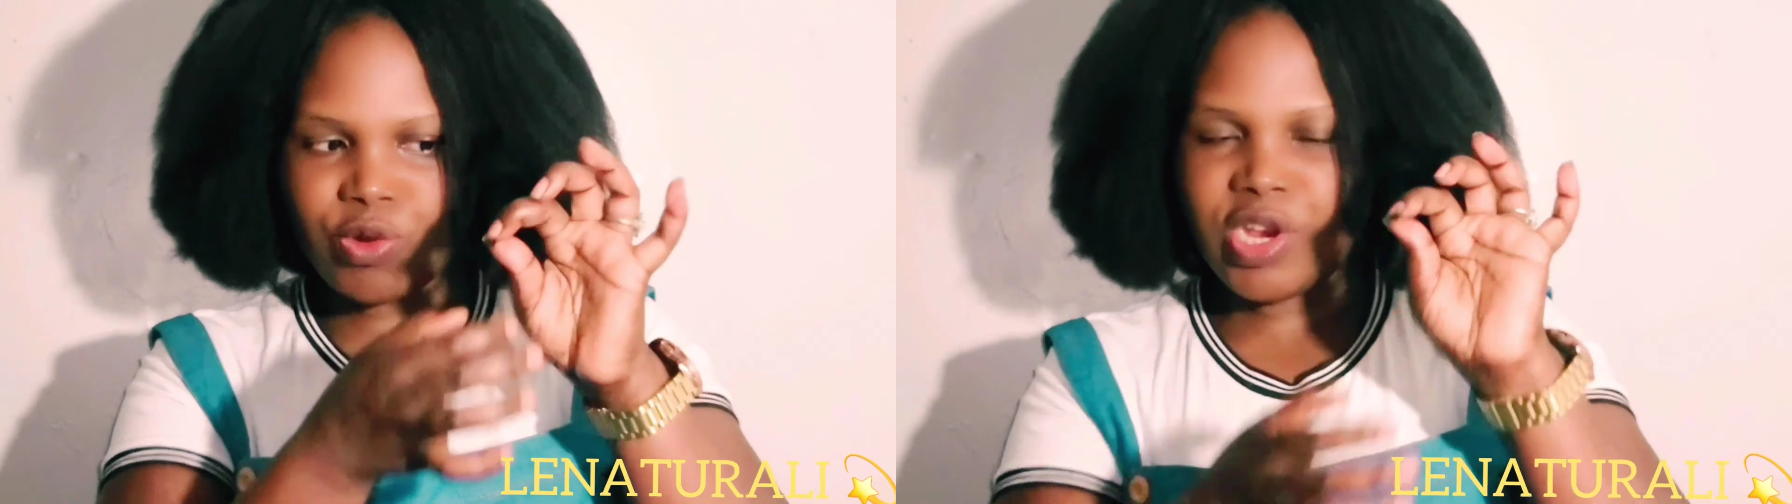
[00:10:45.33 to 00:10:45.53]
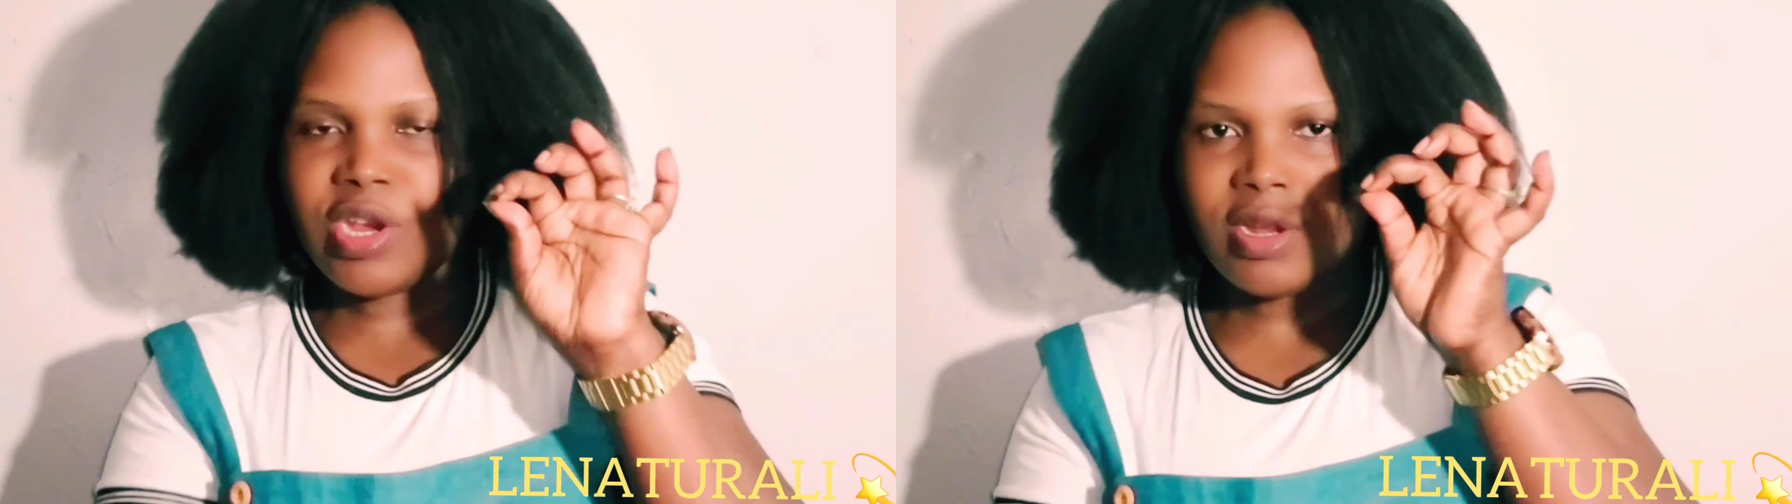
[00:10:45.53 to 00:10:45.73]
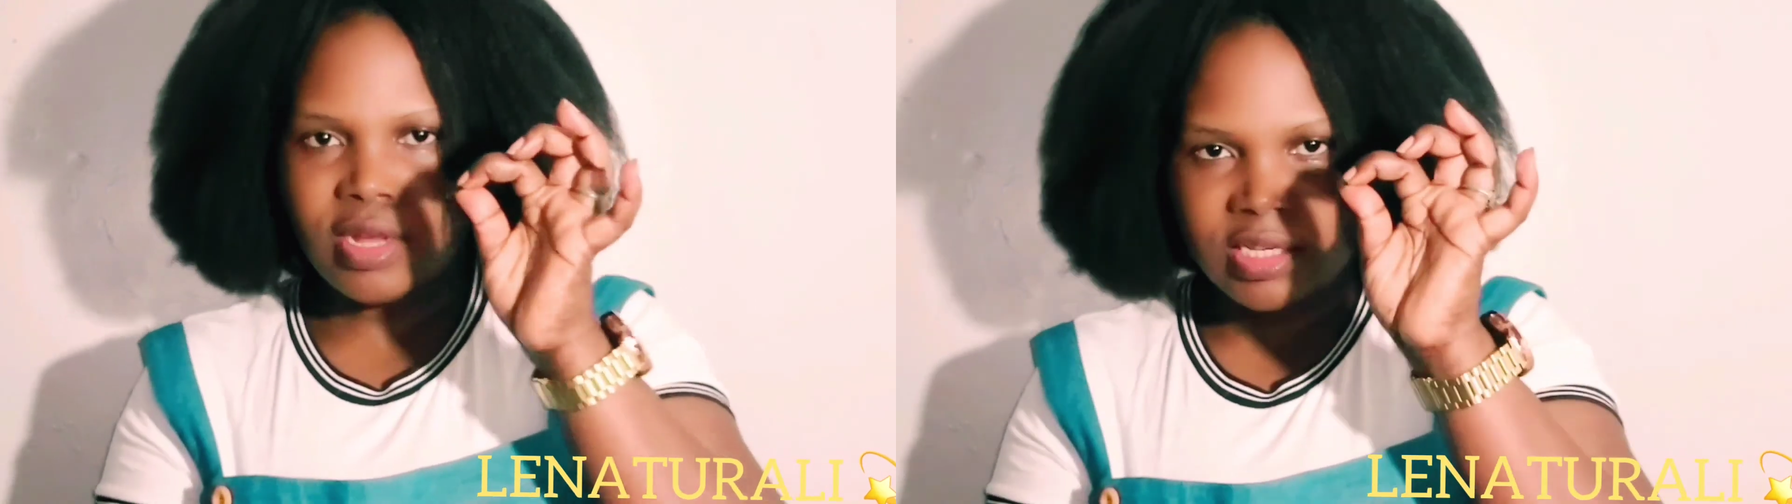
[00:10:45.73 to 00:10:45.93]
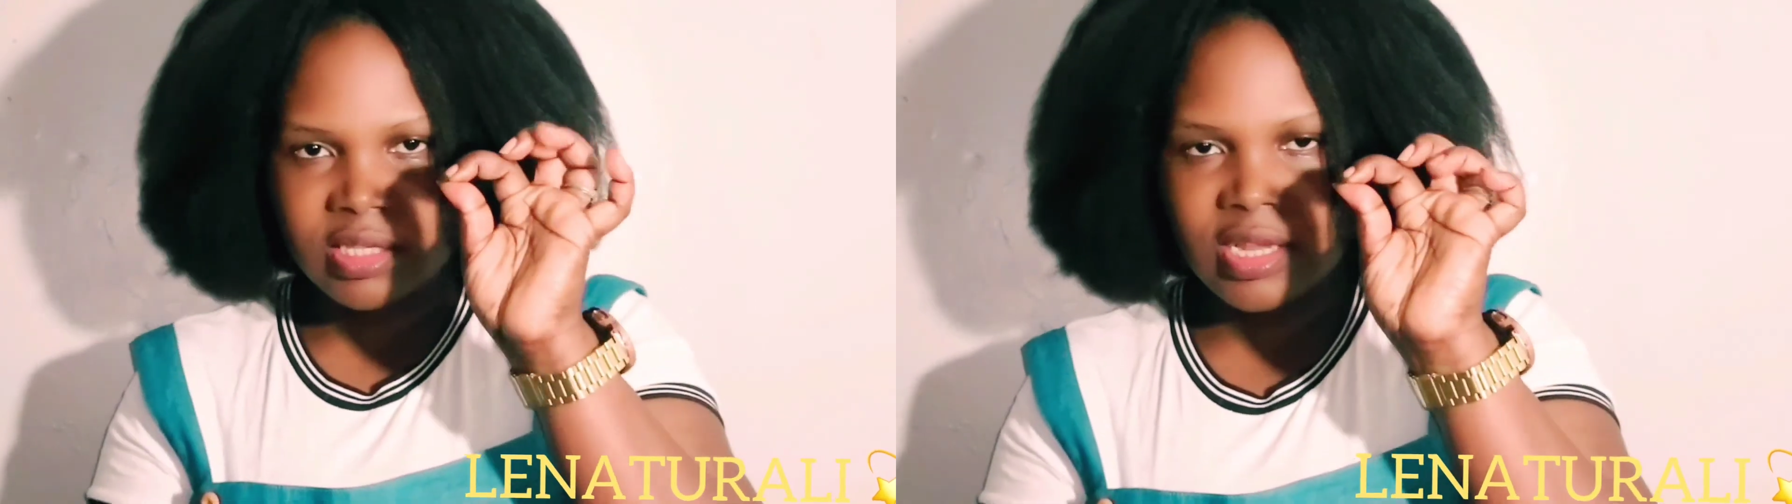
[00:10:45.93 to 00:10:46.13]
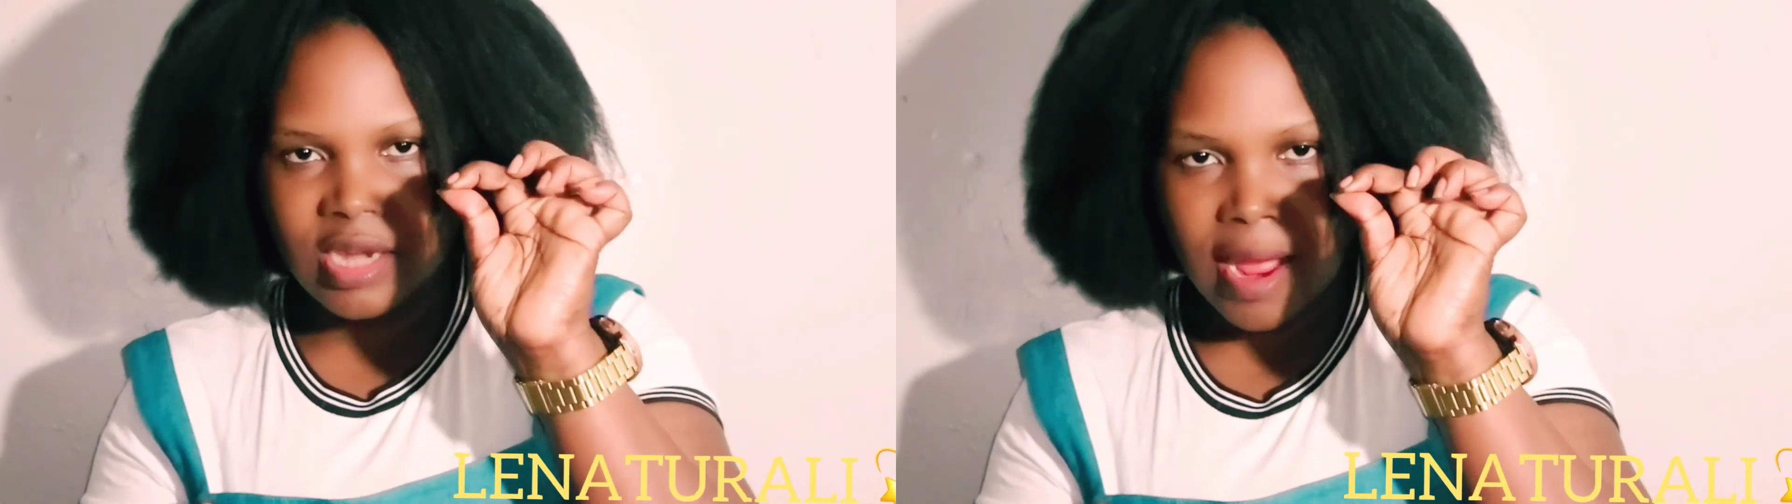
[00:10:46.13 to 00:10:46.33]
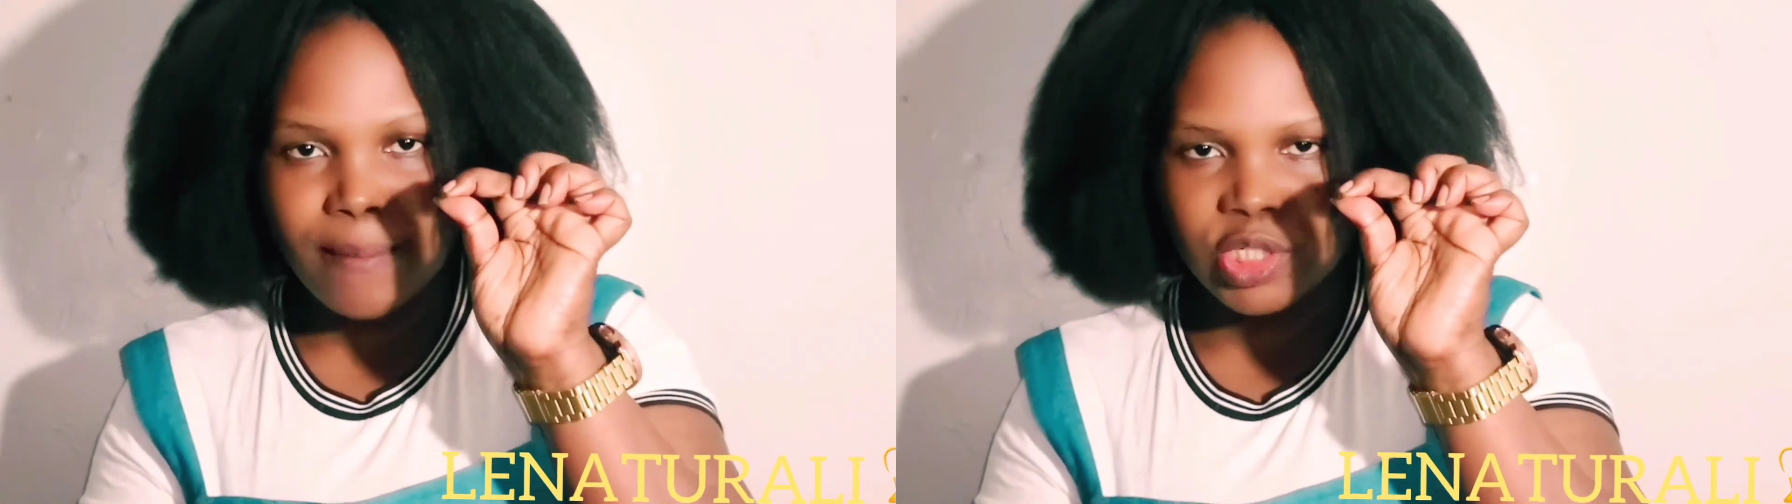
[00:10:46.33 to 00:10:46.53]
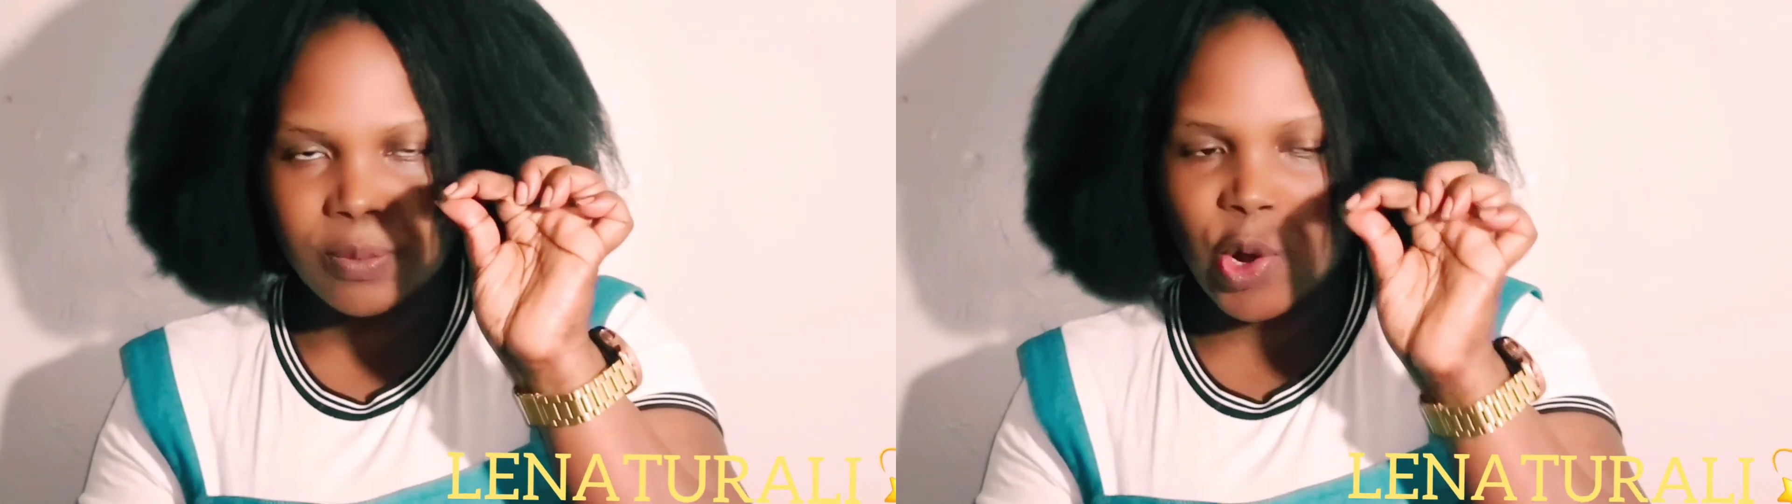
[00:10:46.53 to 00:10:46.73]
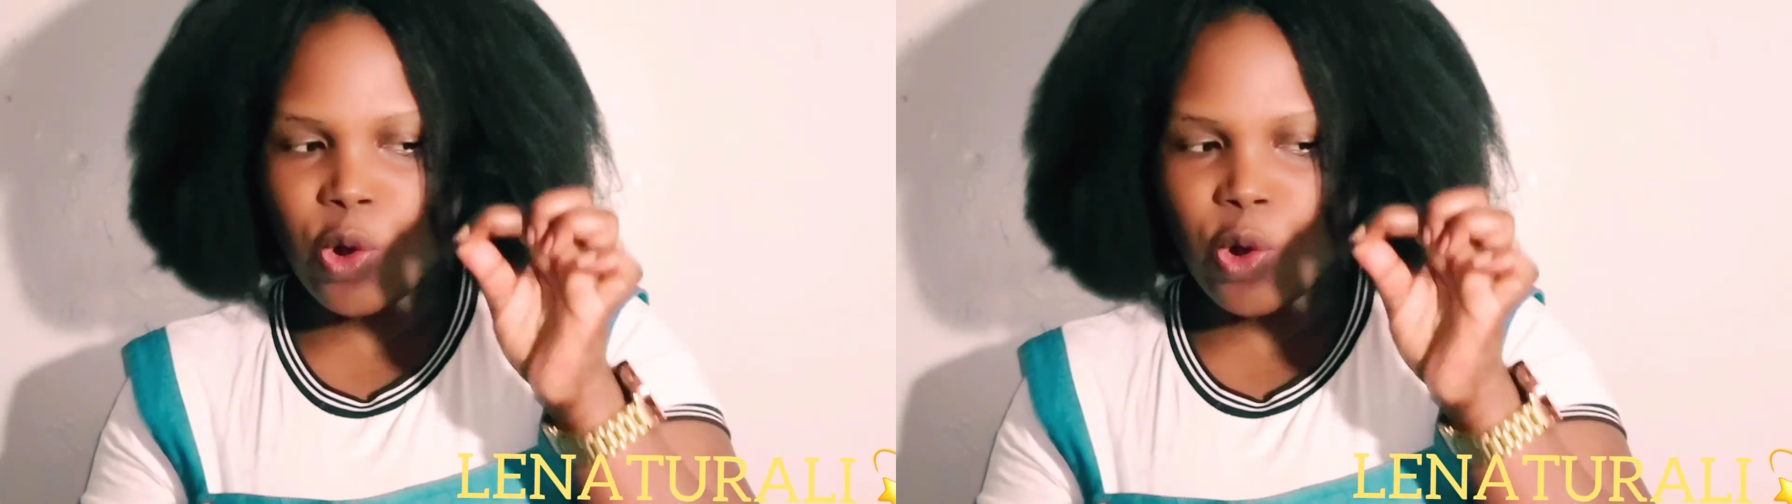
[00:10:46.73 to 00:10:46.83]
to here is the damaged